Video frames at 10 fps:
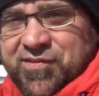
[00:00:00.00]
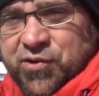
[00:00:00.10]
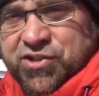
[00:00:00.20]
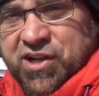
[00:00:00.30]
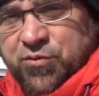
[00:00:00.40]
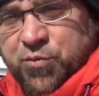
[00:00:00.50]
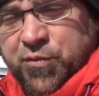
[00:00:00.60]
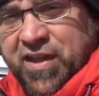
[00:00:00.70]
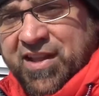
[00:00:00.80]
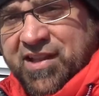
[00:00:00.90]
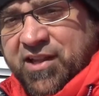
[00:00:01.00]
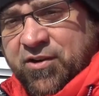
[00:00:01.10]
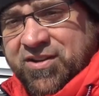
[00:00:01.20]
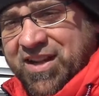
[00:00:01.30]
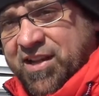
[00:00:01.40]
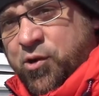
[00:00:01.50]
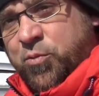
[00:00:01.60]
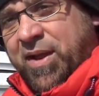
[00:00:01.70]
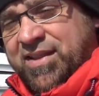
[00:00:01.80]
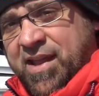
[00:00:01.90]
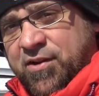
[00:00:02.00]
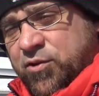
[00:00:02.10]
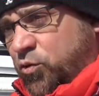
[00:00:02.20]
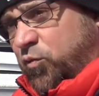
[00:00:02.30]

First, you gotta remove the headliner. I gotta go back down, go